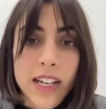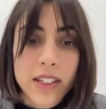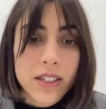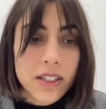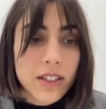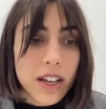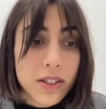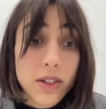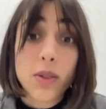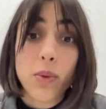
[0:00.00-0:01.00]
And
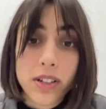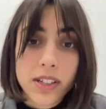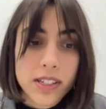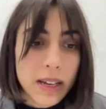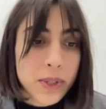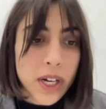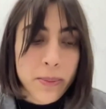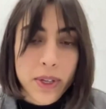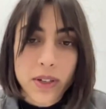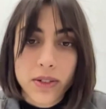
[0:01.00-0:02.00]
so you worked at the same
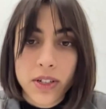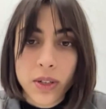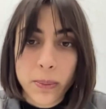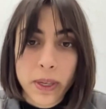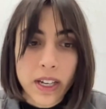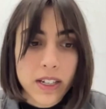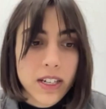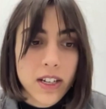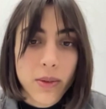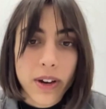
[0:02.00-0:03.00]
time, but you did your
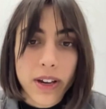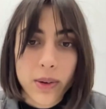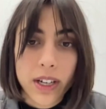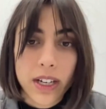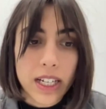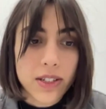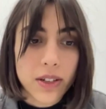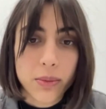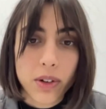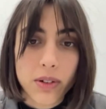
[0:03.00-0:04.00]
PhD quite quickly.
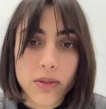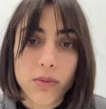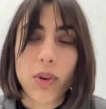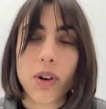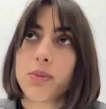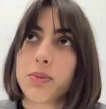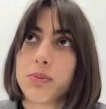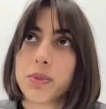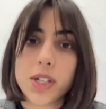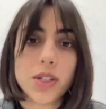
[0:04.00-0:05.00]
So what
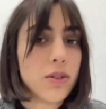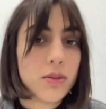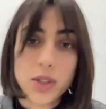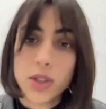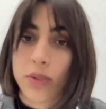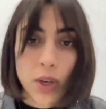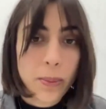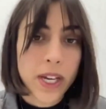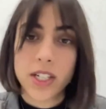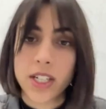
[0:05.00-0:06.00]
did you do for your
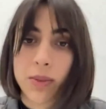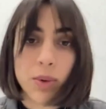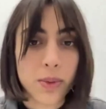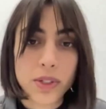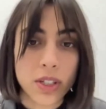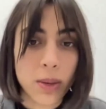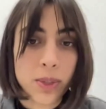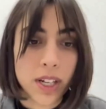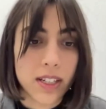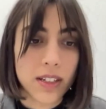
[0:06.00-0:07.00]
PhD? What was the
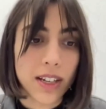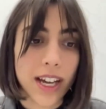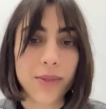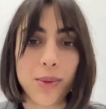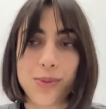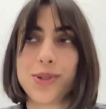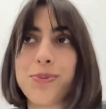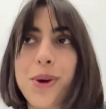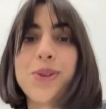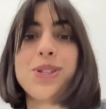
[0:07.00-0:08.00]
subject, and what was
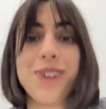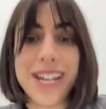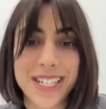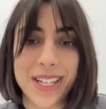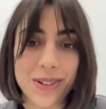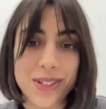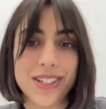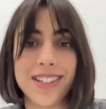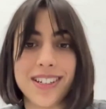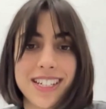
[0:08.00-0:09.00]
motivating you
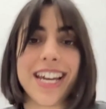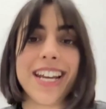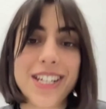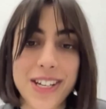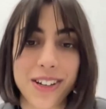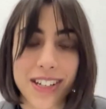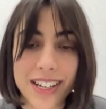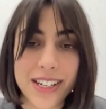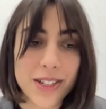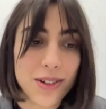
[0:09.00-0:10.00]
to get it done
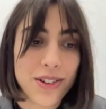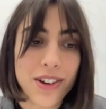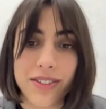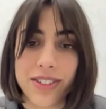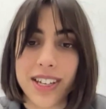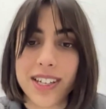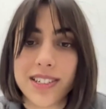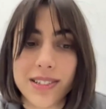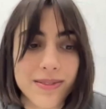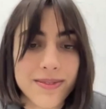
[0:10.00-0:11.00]
in 2.5
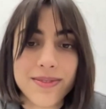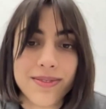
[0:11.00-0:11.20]
years?